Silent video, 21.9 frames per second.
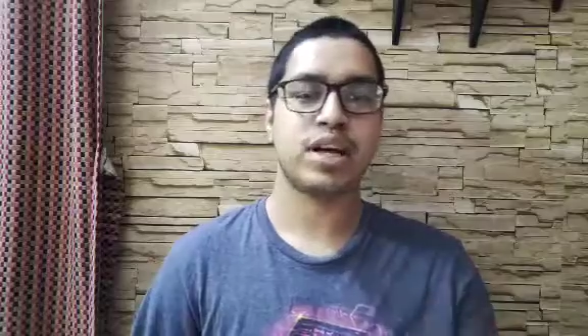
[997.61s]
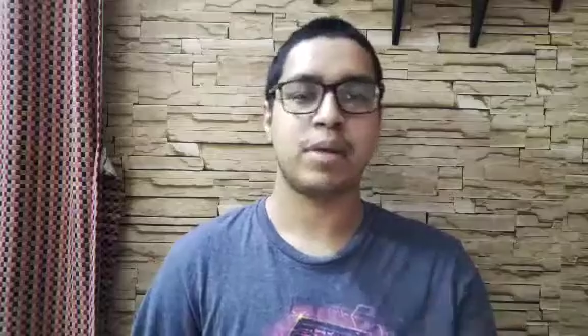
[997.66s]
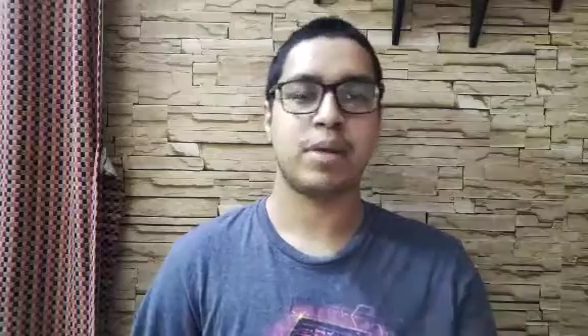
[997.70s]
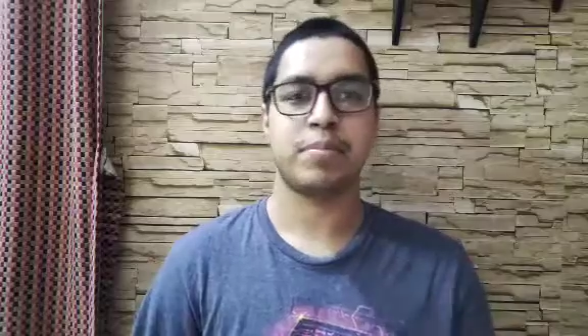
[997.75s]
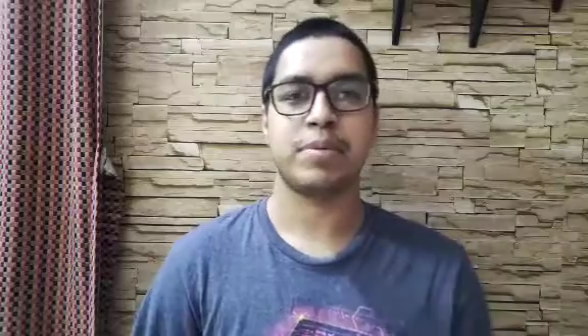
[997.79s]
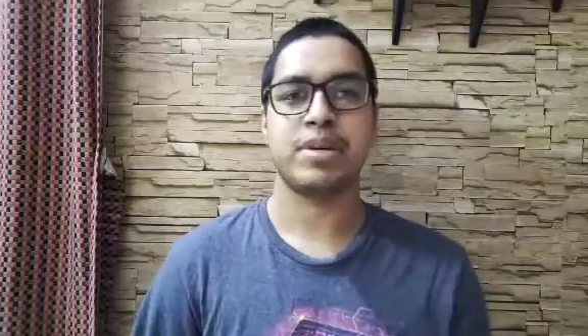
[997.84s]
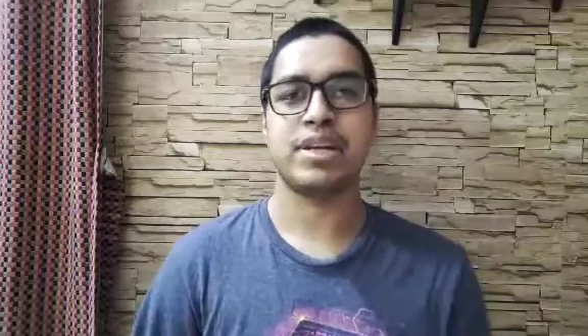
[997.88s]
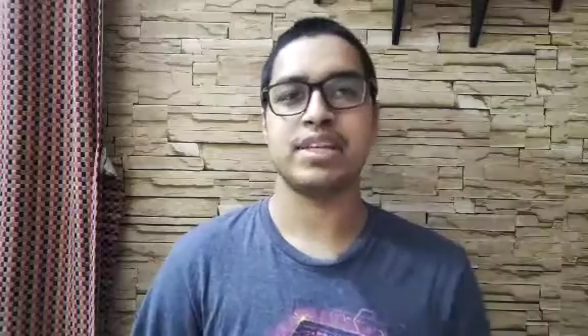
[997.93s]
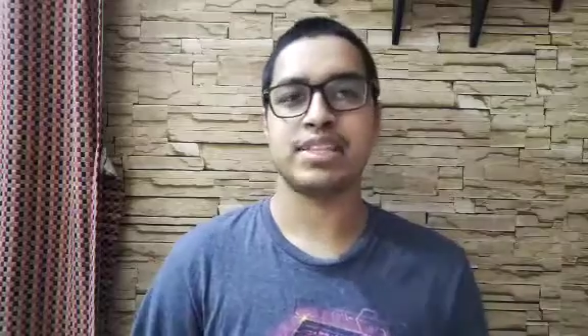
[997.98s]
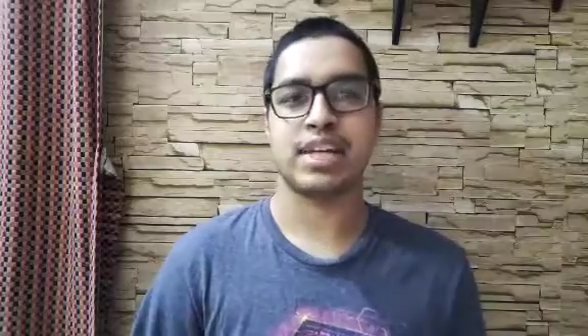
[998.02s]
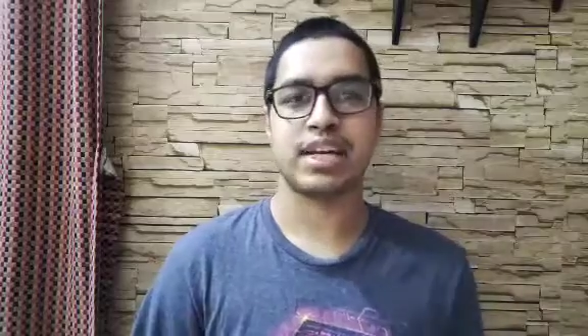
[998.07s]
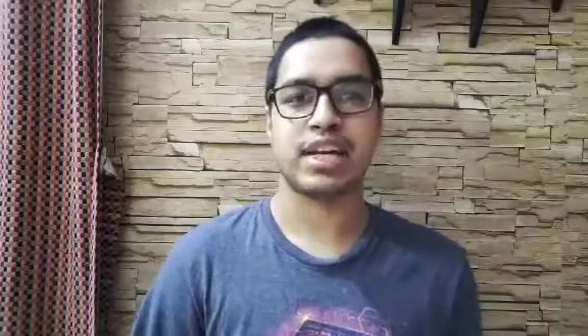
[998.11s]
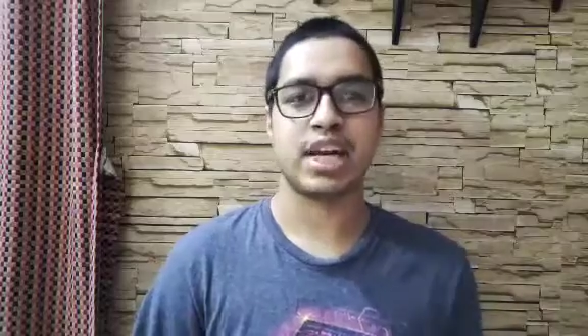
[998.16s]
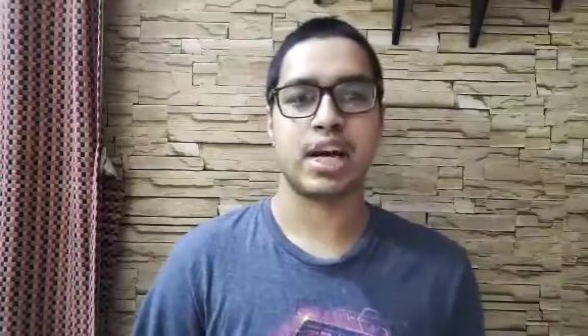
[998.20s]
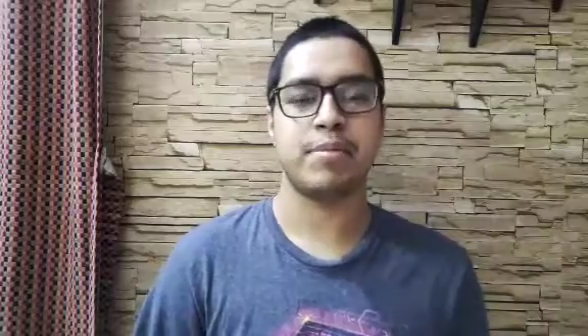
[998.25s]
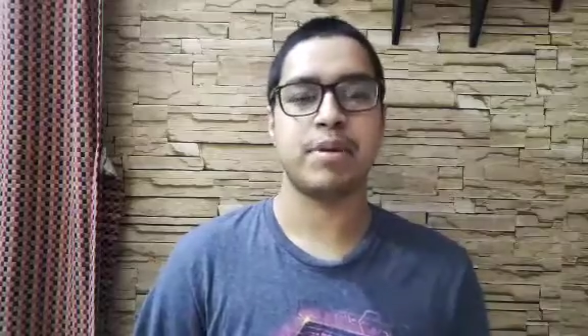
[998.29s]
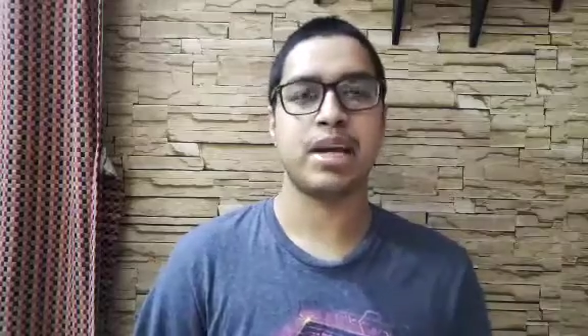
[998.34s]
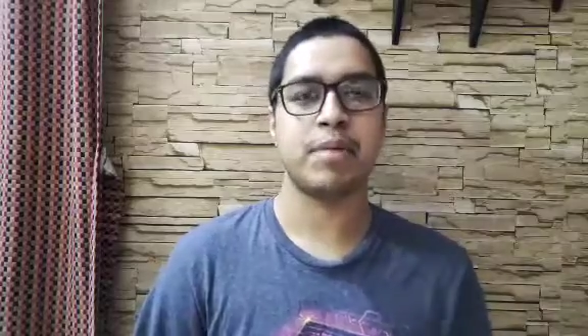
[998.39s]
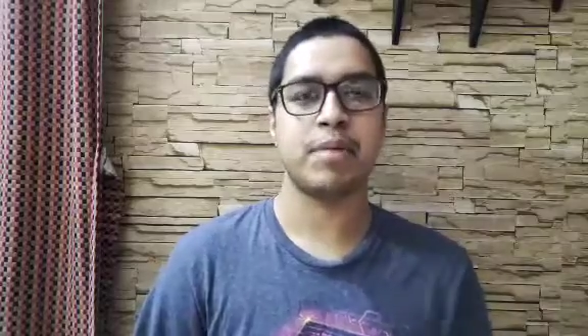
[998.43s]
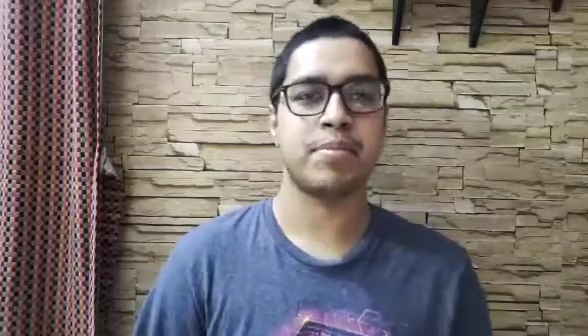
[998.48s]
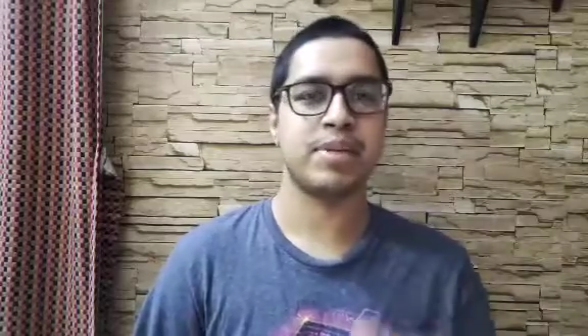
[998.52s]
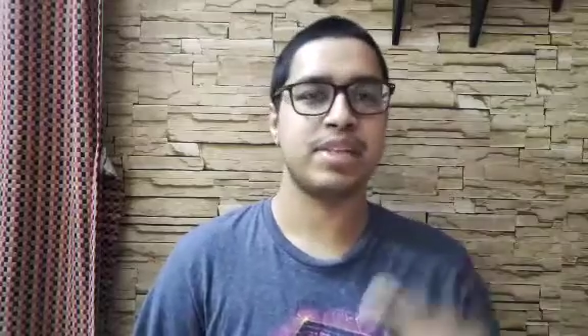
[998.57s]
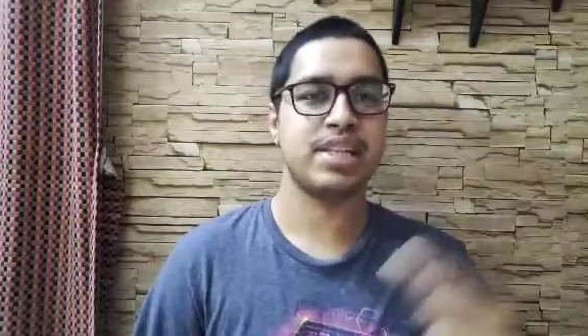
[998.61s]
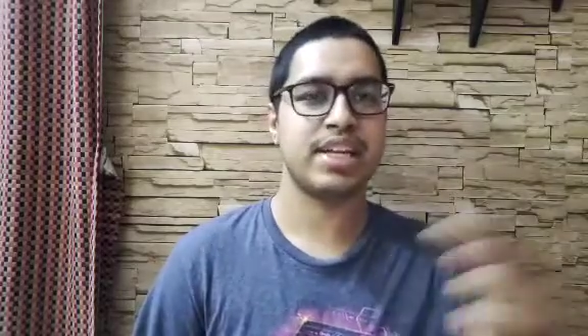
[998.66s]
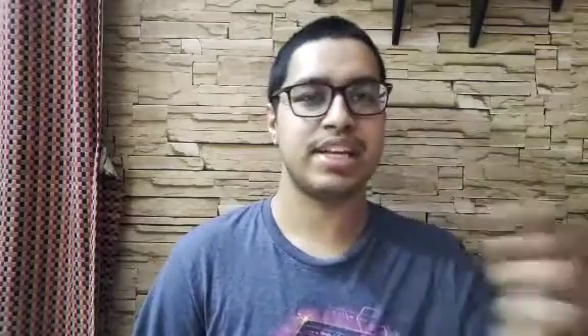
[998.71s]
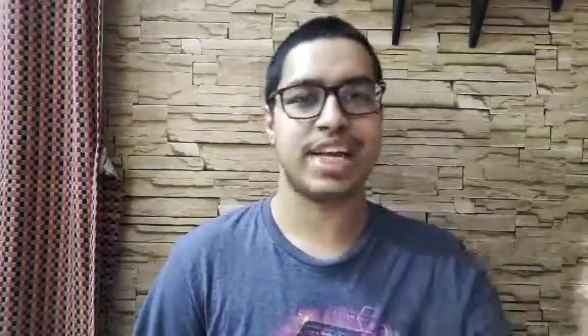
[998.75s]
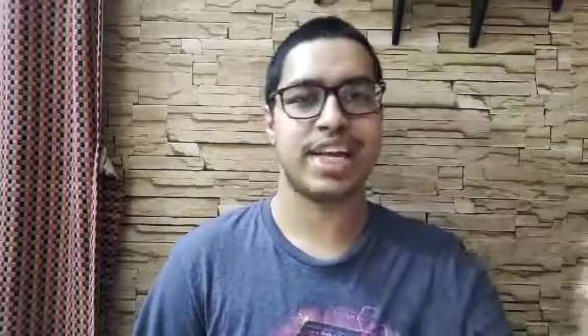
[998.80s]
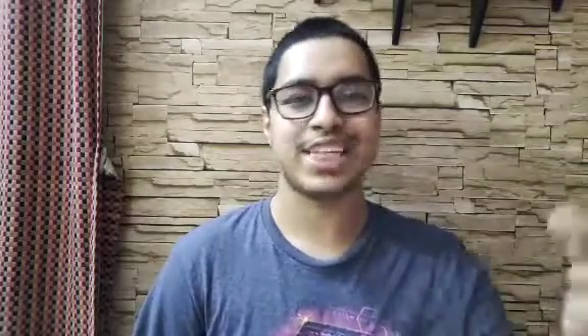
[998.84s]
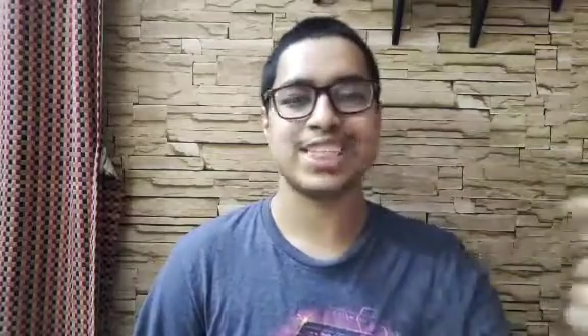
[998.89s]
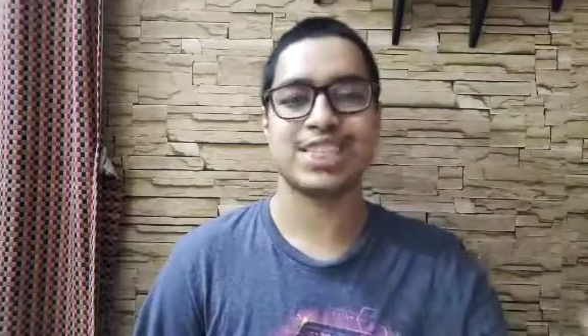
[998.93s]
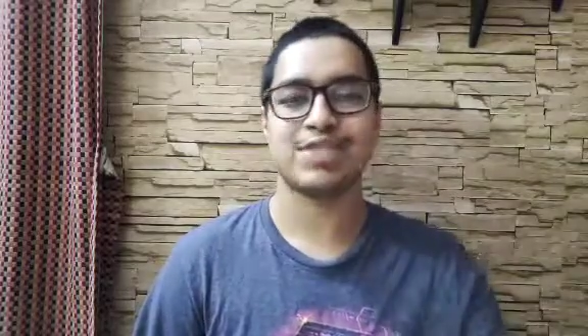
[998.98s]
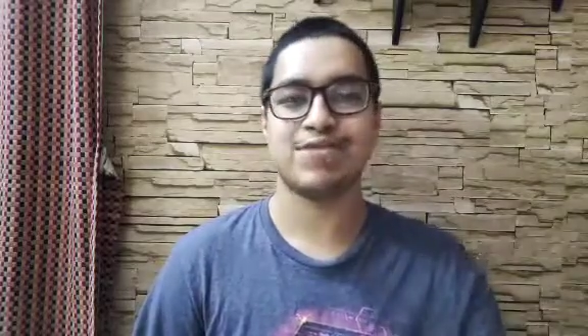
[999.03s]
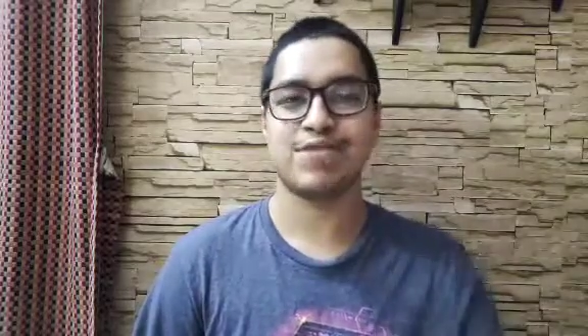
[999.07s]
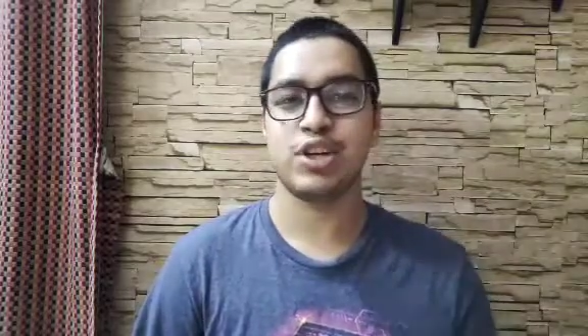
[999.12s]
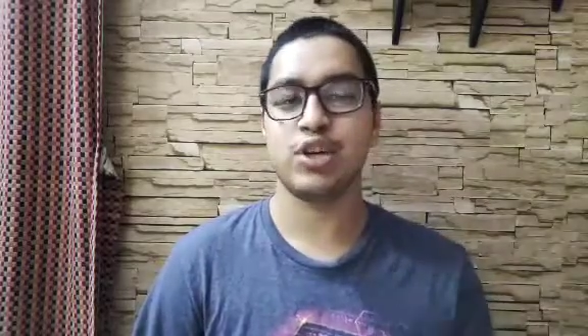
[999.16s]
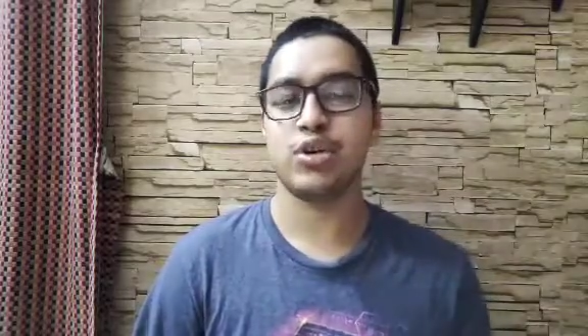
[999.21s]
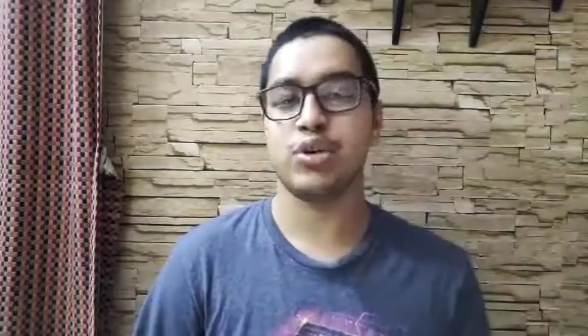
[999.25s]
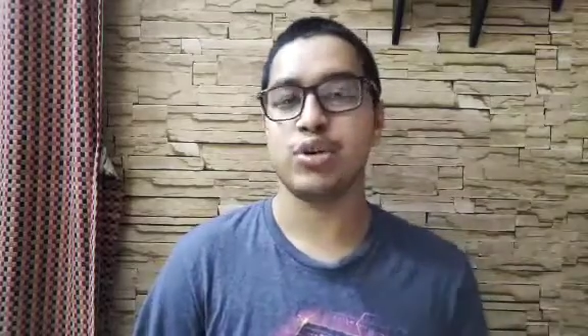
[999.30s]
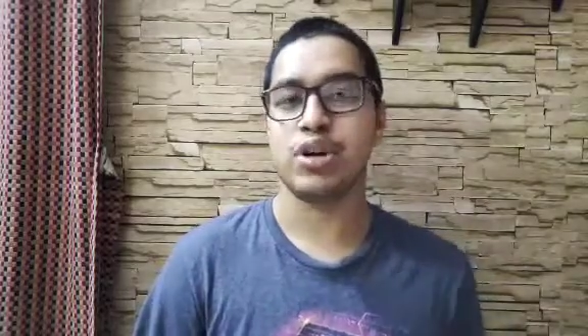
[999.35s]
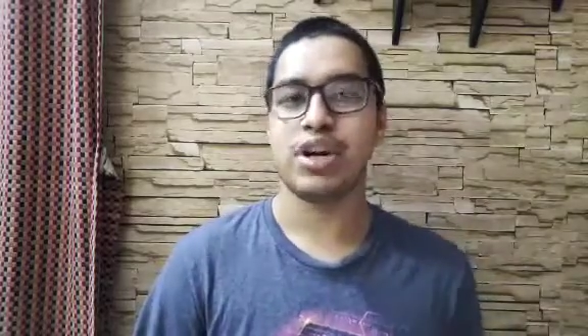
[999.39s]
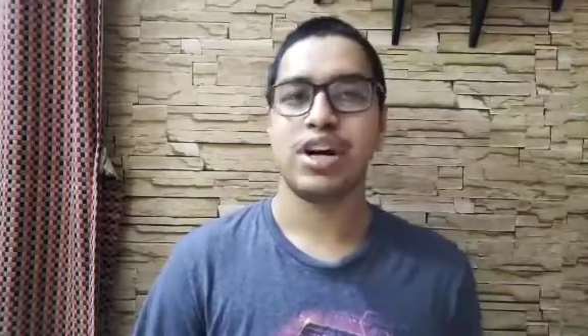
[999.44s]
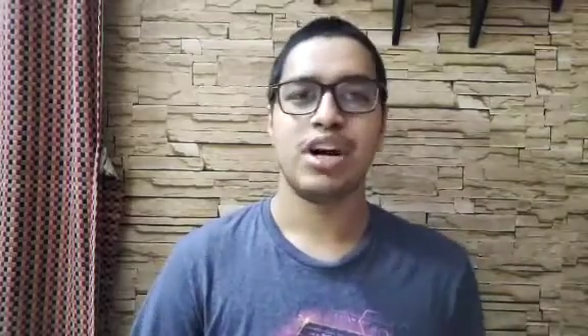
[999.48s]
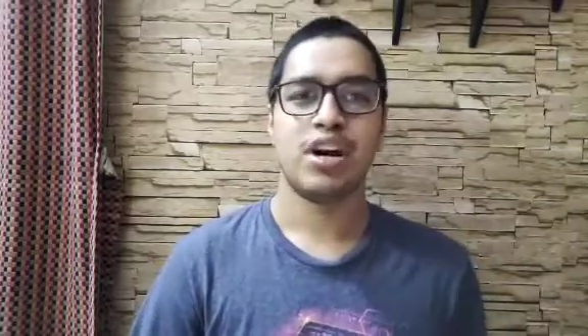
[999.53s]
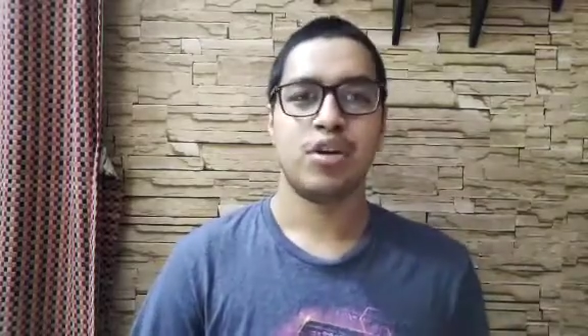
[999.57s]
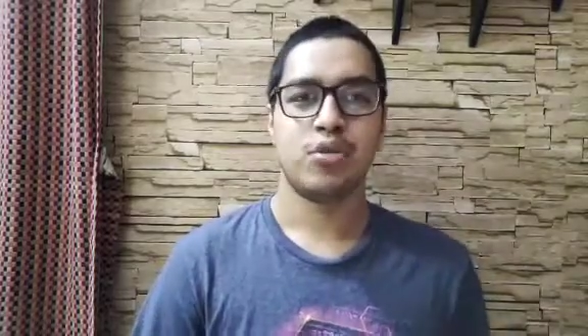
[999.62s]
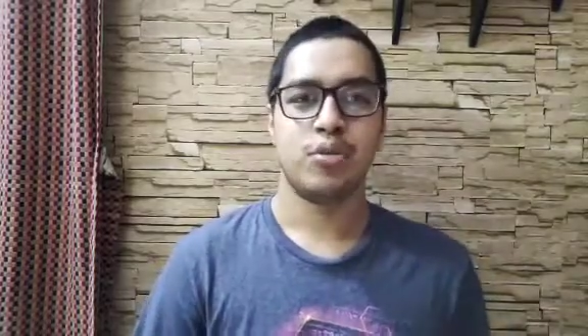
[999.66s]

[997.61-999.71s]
companies are coming up in the next few